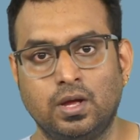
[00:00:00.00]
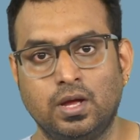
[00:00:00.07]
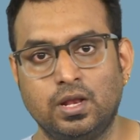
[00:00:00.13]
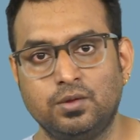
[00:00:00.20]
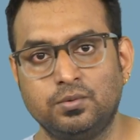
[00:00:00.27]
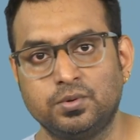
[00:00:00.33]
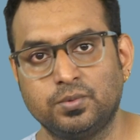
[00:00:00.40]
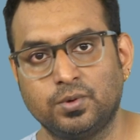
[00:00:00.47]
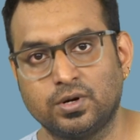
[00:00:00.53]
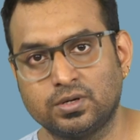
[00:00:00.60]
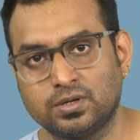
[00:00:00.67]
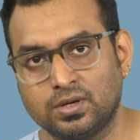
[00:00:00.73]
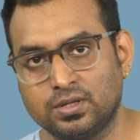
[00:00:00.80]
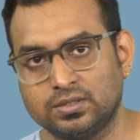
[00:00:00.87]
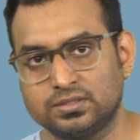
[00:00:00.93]
Hello
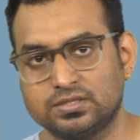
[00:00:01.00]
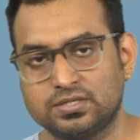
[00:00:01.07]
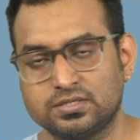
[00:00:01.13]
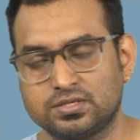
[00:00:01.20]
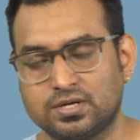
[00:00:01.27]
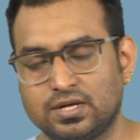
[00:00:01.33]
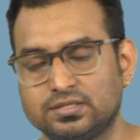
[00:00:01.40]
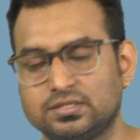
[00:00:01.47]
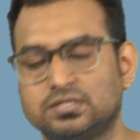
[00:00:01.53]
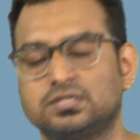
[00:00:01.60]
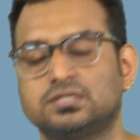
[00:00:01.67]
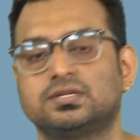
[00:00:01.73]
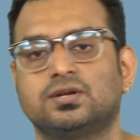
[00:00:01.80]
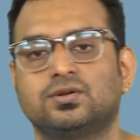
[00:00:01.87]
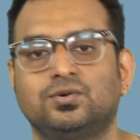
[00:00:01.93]
everyone, this is
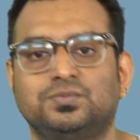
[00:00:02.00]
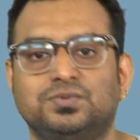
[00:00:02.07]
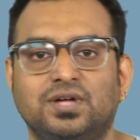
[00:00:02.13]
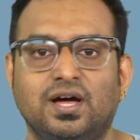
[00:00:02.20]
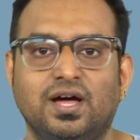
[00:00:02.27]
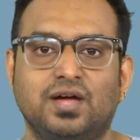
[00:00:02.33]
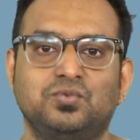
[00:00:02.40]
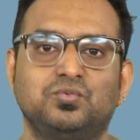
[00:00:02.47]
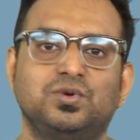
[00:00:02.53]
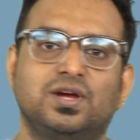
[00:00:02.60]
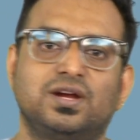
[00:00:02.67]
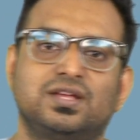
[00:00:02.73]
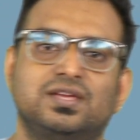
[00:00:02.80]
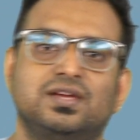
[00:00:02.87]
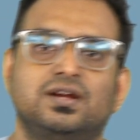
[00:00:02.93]
Rajesh Gupta, and we
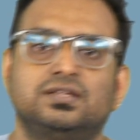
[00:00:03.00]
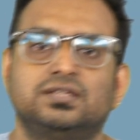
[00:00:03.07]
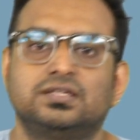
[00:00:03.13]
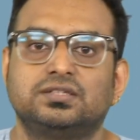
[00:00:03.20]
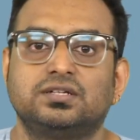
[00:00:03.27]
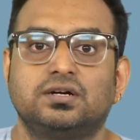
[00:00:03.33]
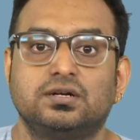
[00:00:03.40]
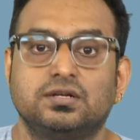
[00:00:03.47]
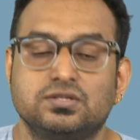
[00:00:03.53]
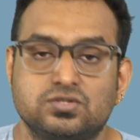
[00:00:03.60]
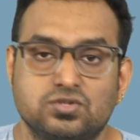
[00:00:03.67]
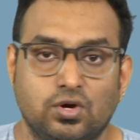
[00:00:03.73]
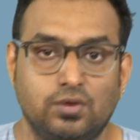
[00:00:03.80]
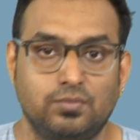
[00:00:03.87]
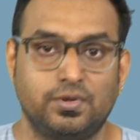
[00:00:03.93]
are here in the third
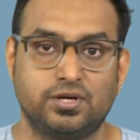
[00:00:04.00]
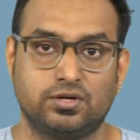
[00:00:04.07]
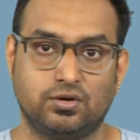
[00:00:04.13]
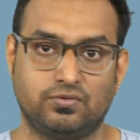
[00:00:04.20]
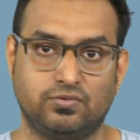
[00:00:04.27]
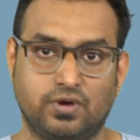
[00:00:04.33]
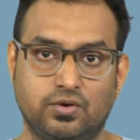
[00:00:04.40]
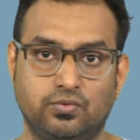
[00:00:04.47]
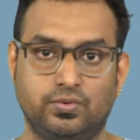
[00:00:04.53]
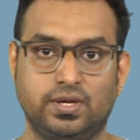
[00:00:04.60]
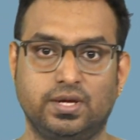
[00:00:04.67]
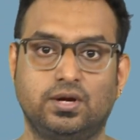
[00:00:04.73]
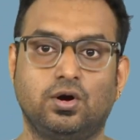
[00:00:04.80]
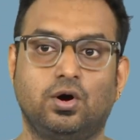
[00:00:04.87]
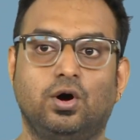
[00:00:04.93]
installment of our
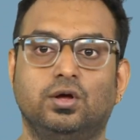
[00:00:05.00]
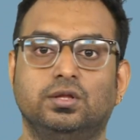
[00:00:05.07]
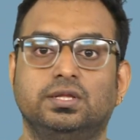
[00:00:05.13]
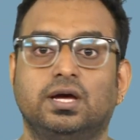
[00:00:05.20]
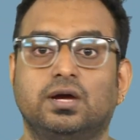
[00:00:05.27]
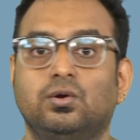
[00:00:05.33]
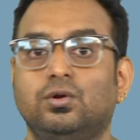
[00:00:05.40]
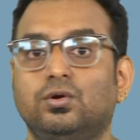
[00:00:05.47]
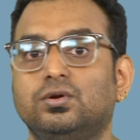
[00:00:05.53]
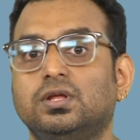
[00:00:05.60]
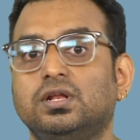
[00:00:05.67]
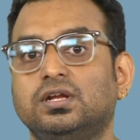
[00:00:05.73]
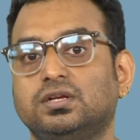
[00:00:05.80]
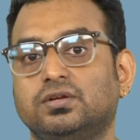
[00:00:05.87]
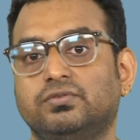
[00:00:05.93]
week on the
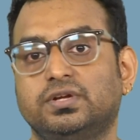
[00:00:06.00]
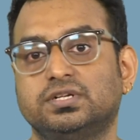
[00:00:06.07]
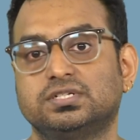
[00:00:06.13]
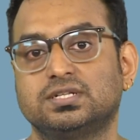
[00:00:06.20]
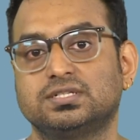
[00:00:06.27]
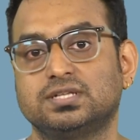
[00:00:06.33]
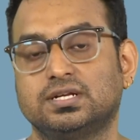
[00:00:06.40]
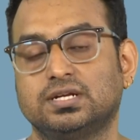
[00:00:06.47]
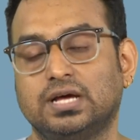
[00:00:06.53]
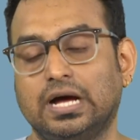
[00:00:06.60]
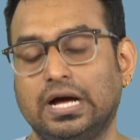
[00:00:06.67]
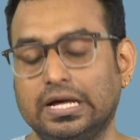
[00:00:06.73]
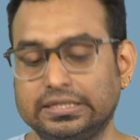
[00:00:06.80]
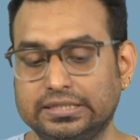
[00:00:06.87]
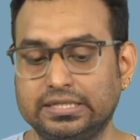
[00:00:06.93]
colonial interventions and
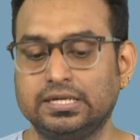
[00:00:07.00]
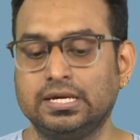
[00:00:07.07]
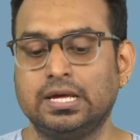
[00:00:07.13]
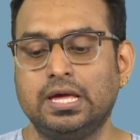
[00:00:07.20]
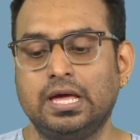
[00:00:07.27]
khadi